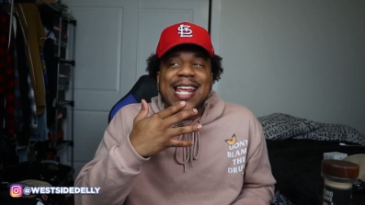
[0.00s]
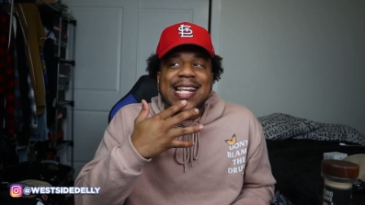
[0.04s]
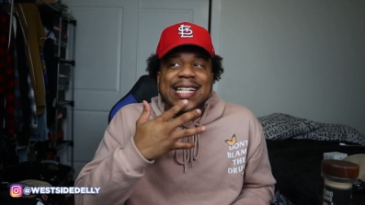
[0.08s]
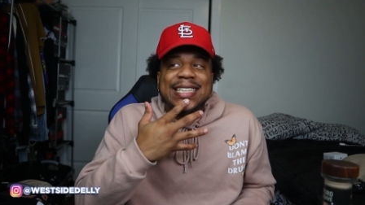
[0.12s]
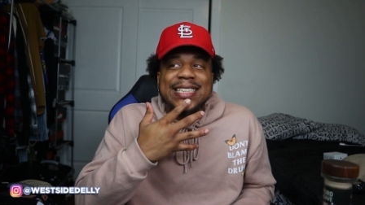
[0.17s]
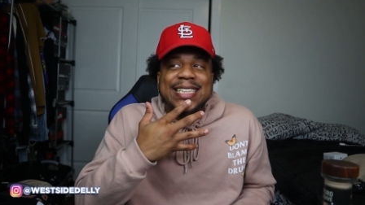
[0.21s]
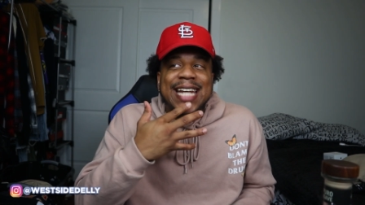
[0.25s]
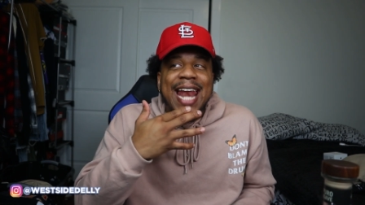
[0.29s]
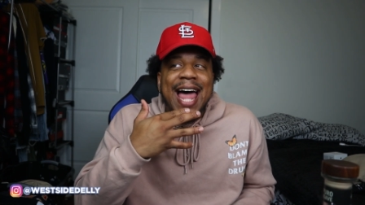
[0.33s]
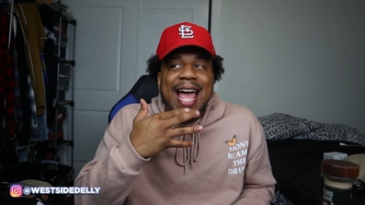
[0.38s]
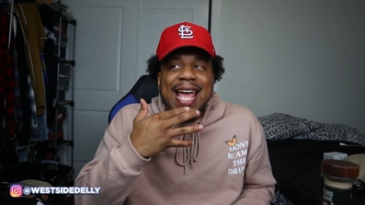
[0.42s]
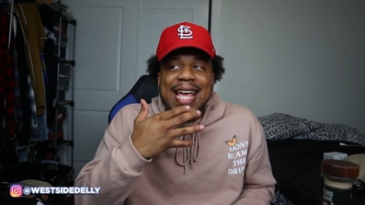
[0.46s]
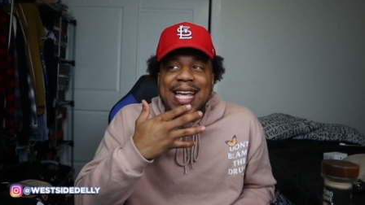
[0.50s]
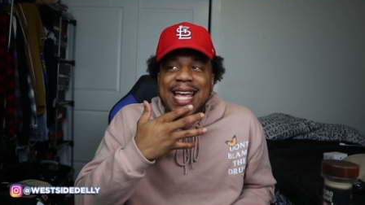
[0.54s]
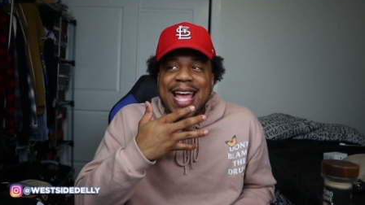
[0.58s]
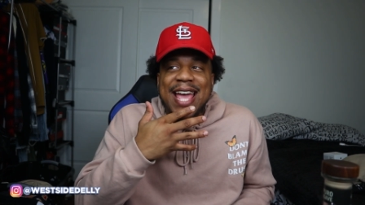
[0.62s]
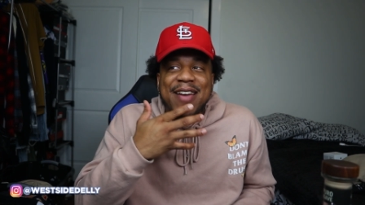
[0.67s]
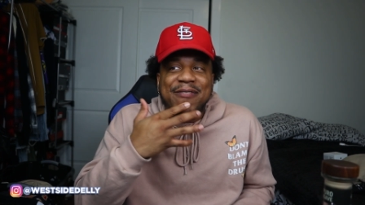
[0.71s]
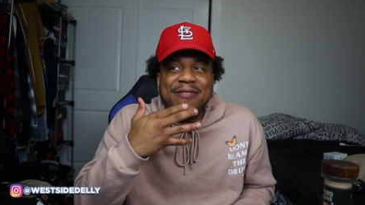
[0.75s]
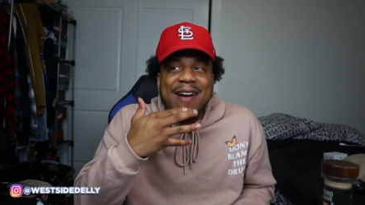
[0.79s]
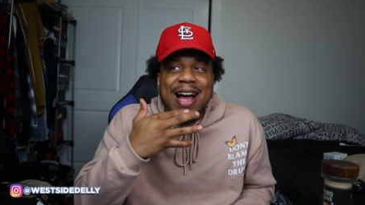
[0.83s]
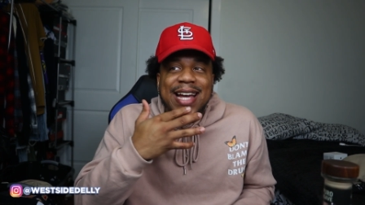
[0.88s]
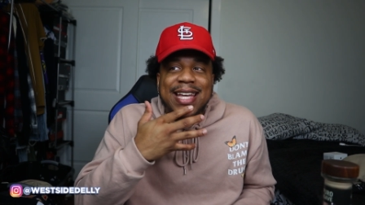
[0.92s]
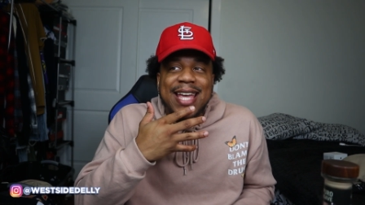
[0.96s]
And it's like,
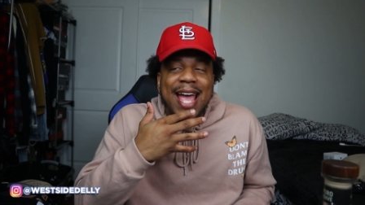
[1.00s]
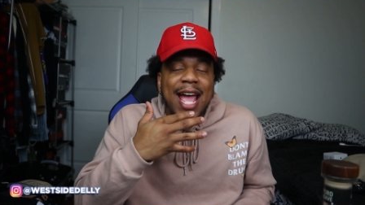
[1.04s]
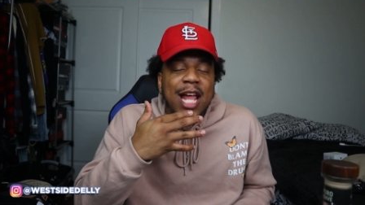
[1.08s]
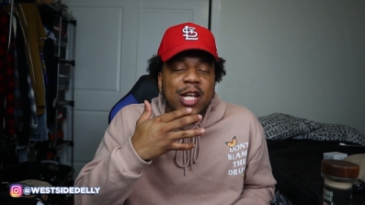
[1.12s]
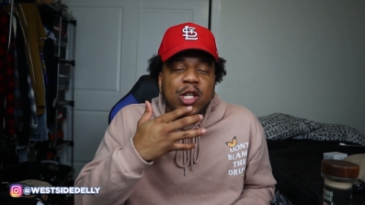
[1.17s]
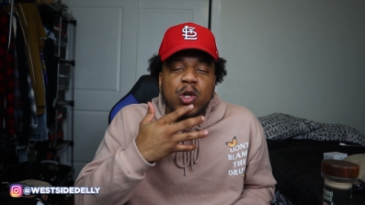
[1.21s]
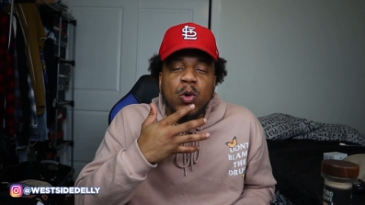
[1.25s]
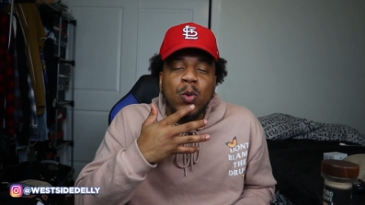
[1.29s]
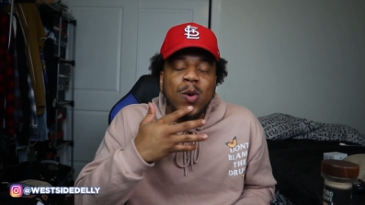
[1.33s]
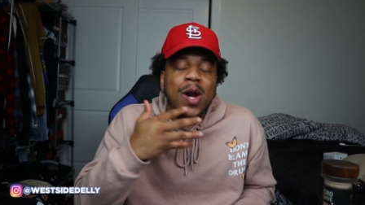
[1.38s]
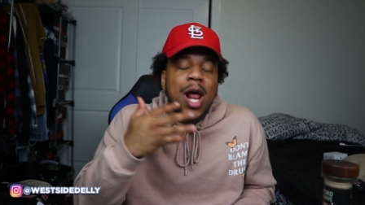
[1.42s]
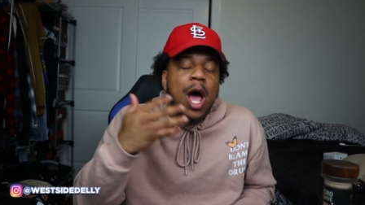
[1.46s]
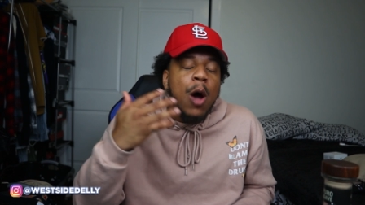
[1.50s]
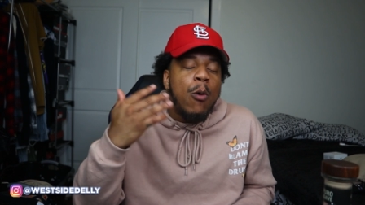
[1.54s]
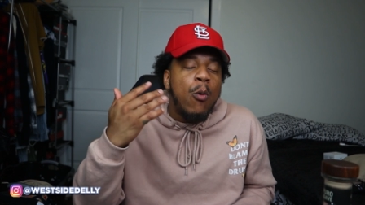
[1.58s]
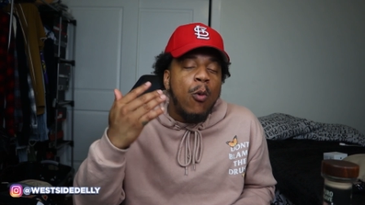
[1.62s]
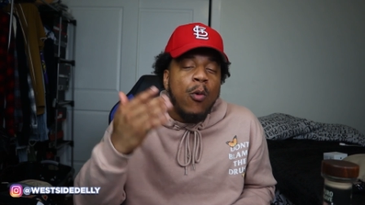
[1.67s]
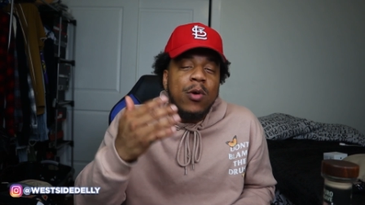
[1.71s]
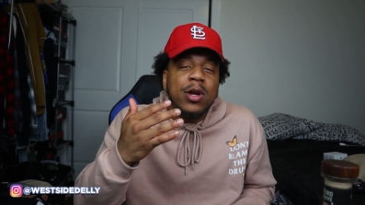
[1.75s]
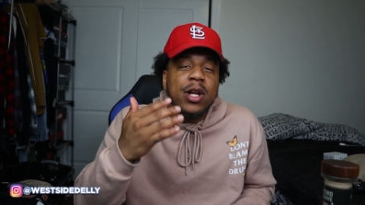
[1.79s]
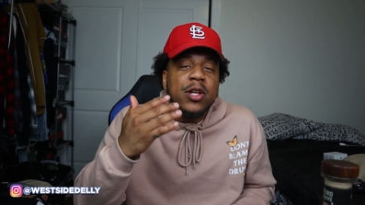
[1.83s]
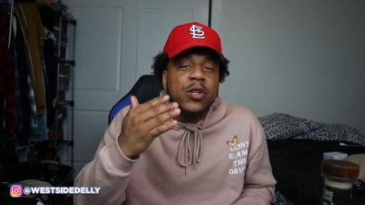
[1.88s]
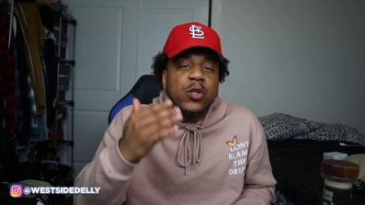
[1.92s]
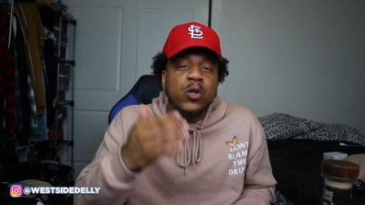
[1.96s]
if I can't do what I
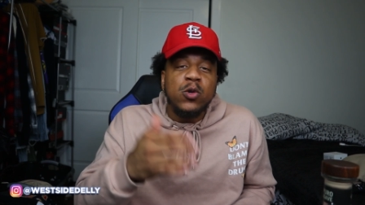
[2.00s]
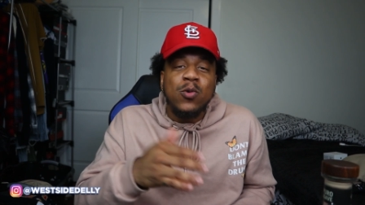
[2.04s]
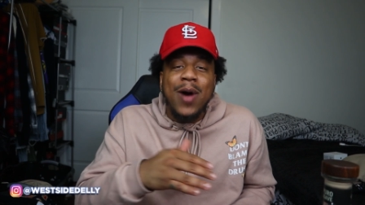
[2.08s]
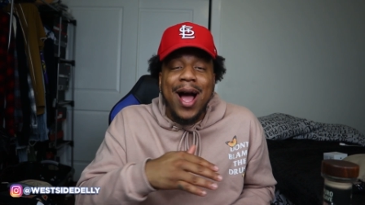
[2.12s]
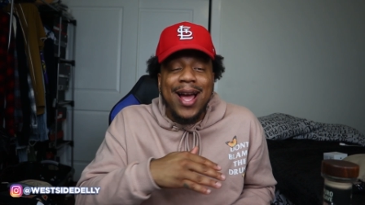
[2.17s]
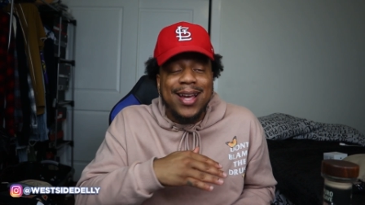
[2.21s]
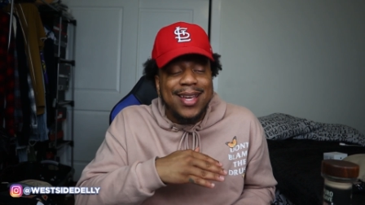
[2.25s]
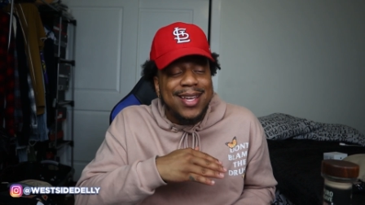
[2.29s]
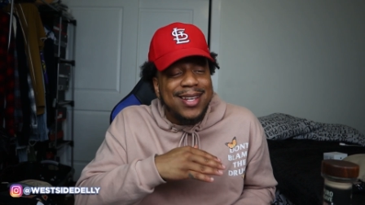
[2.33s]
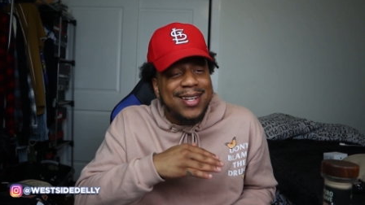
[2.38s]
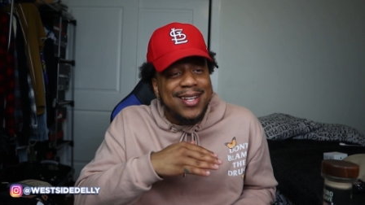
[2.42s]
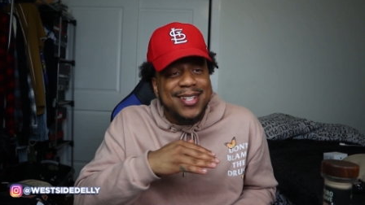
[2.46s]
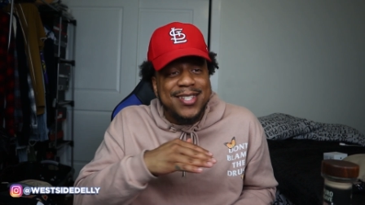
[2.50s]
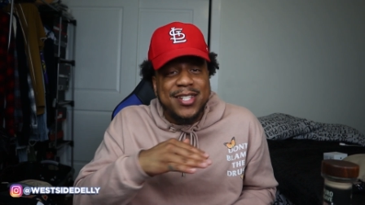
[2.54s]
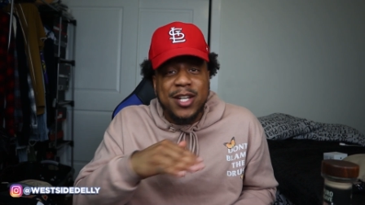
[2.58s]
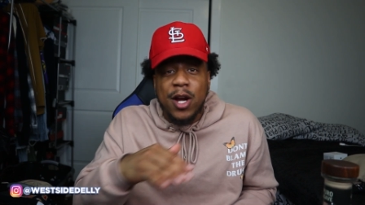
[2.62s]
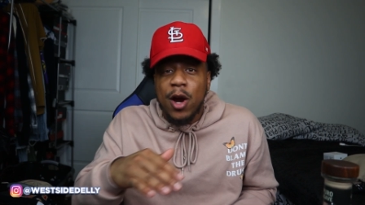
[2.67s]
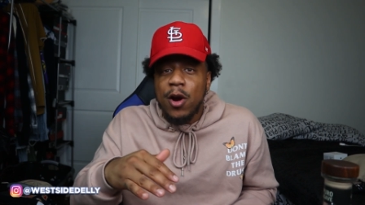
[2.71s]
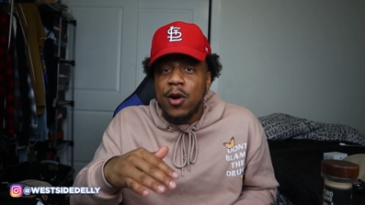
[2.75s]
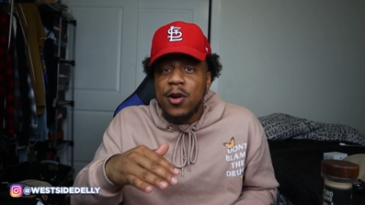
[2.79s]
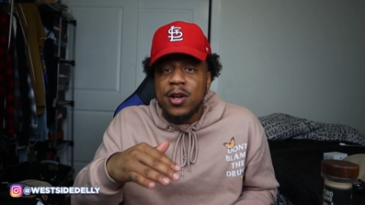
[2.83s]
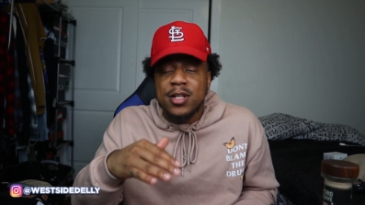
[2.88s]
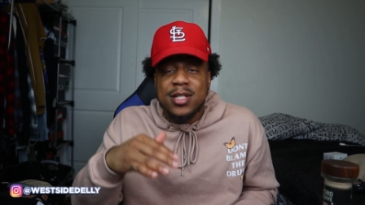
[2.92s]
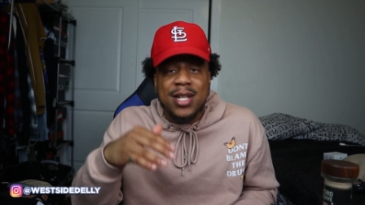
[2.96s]
want to do, I get
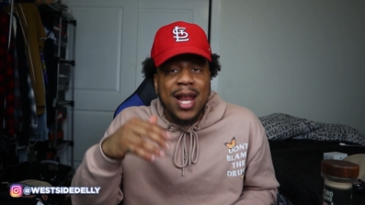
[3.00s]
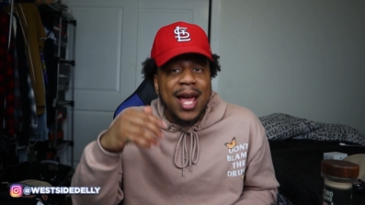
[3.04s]
discouraged.